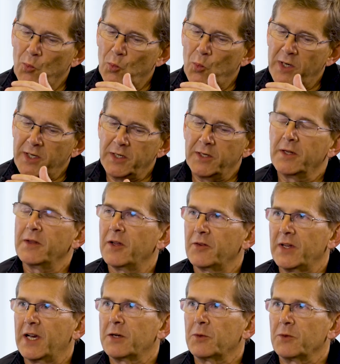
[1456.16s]
When you do
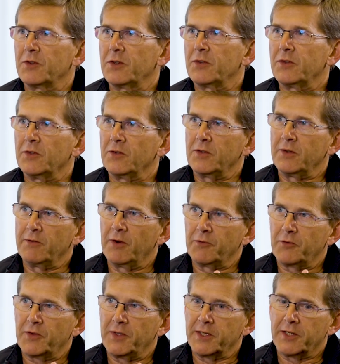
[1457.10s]
those acquisitions, you've
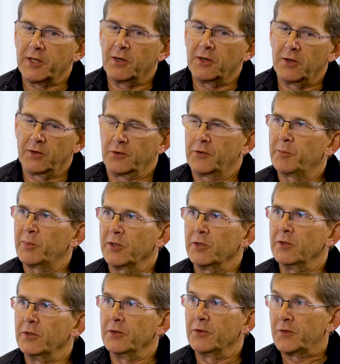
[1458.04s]
obviously got
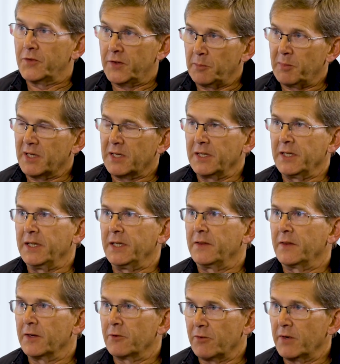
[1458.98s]
entrepreneurs typically
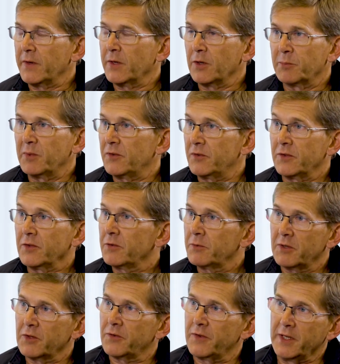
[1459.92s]
that are running those businesses,
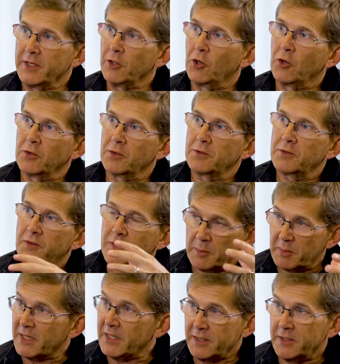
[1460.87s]
because they're not
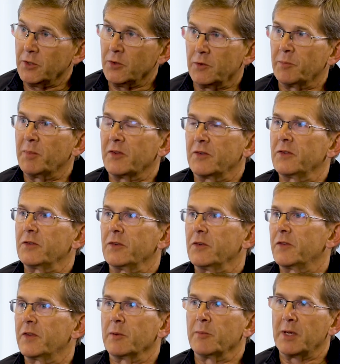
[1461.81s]
typically huge
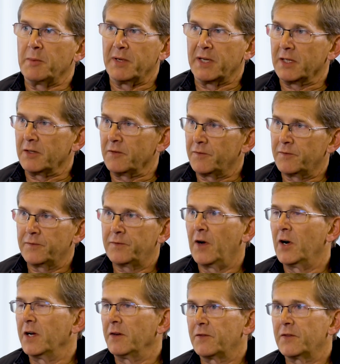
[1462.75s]
businesses. They're maybe kind of
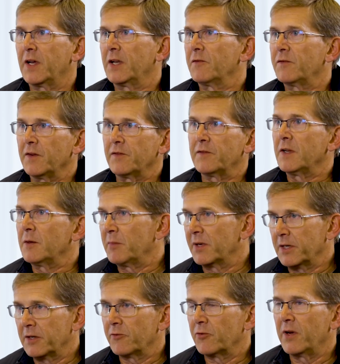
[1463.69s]
5, 10, 15
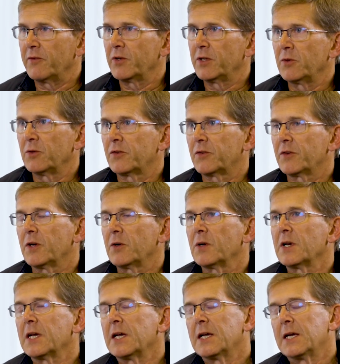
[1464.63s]
million of revenue or so.
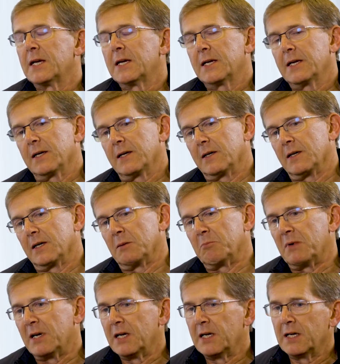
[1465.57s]
Yeah.